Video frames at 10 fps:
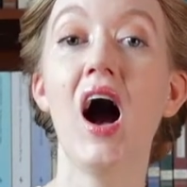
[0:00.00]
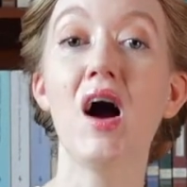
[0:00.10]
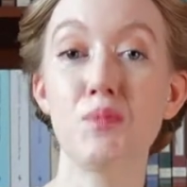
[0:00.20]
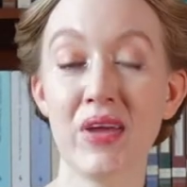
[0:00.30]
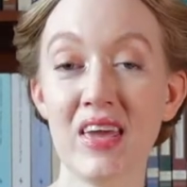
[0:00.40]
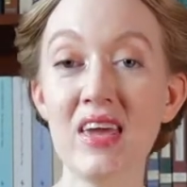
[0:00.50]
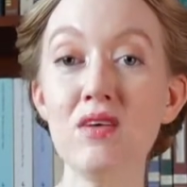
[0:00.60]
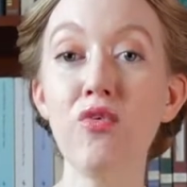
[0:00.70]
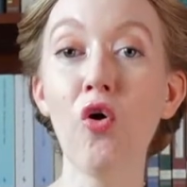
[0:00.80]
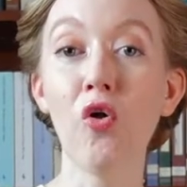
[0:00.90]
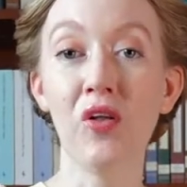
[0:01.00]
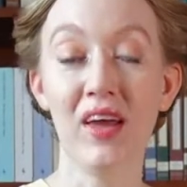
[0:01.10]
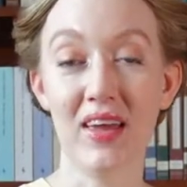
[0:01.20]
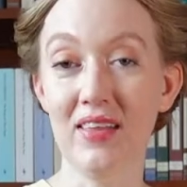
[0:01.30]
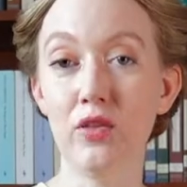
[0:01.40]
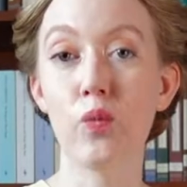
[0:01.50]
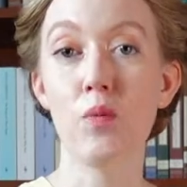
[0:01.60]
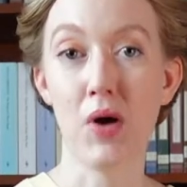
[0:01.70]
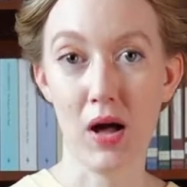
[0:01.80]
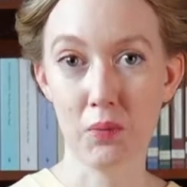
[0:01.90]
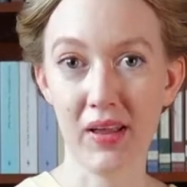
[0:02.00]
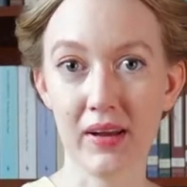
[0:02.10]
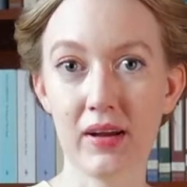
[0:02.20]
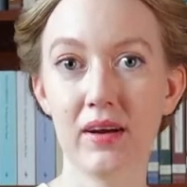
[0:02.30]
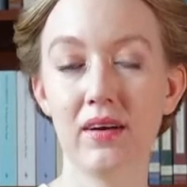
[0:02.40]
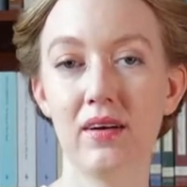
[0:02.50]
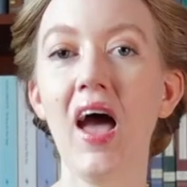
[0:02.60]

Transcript: upheaval in the Republic.